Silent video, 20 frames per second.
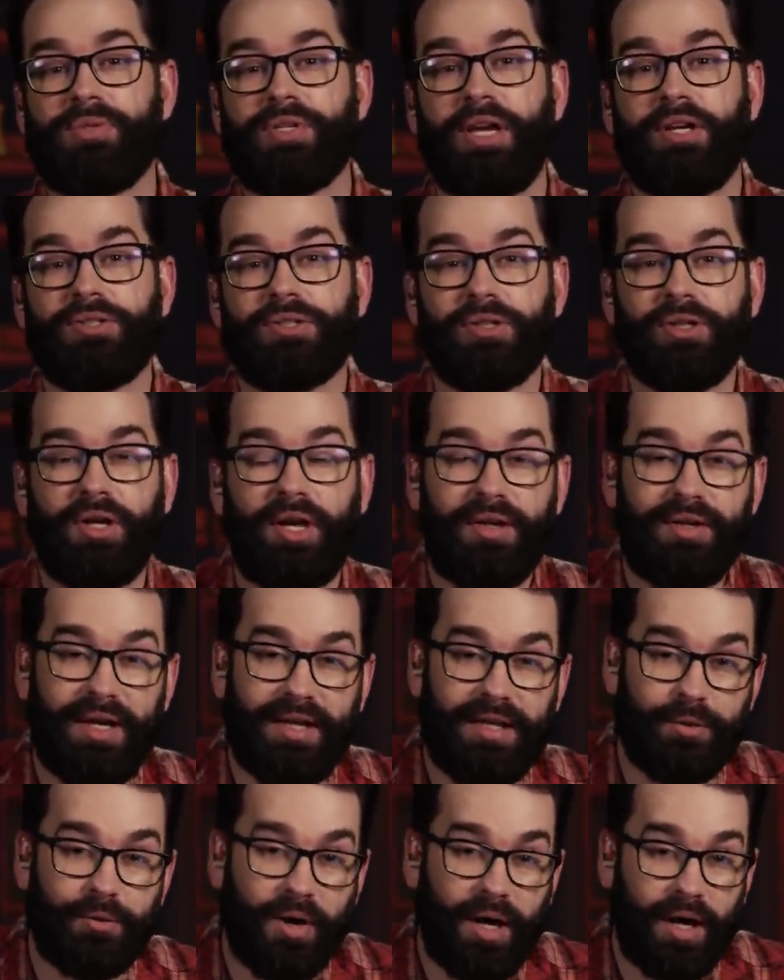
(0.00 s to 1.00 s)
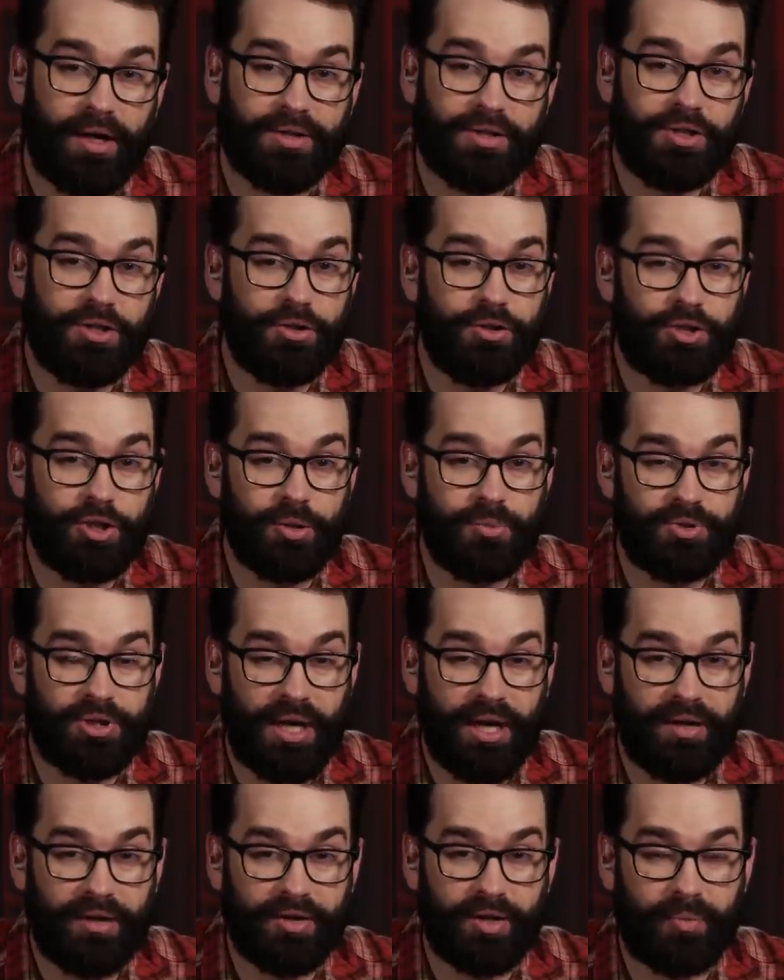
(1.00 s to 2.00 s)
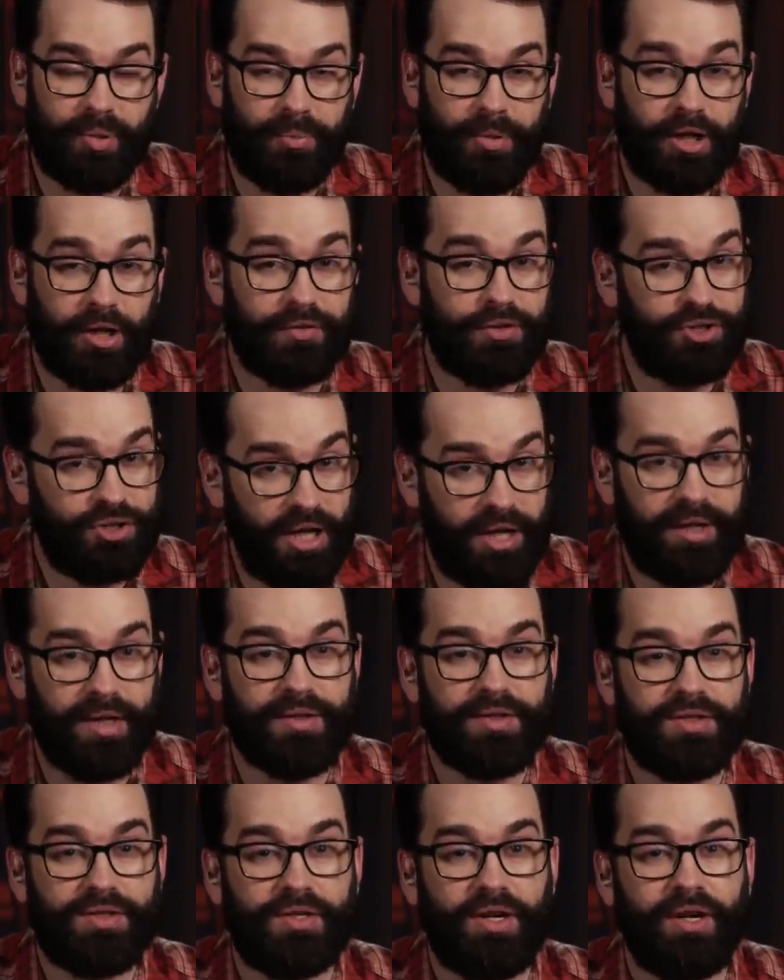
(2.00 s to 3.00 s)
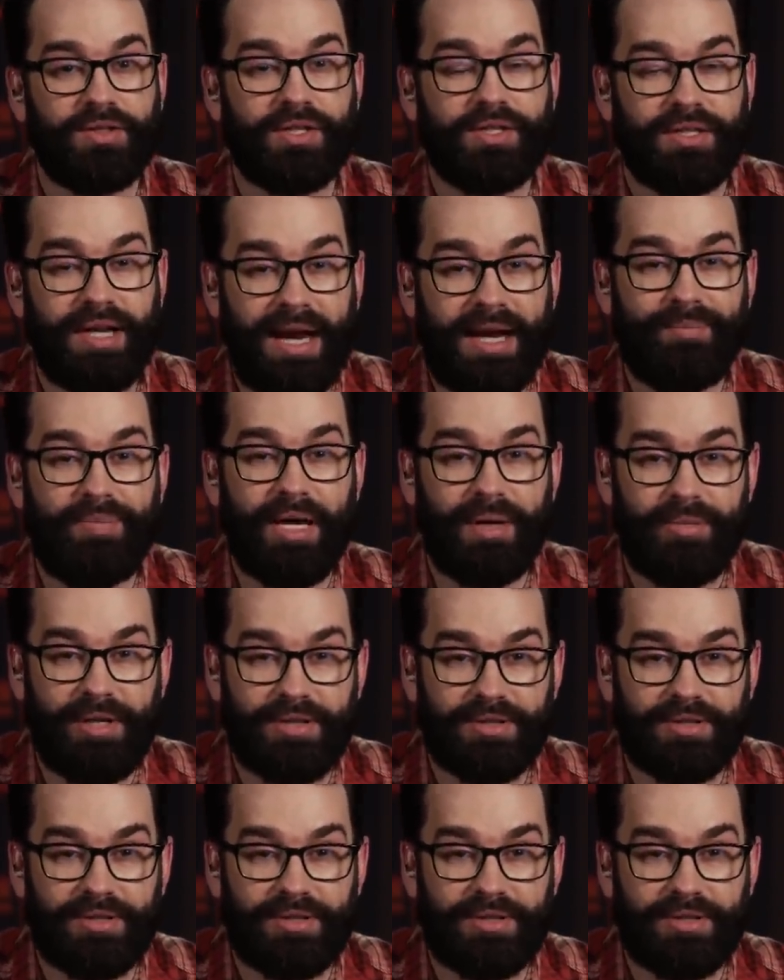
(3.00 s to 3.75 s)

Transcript: Central on Daily Wire's YouTube channel. The premiere of Shut In starts at 9 p.m.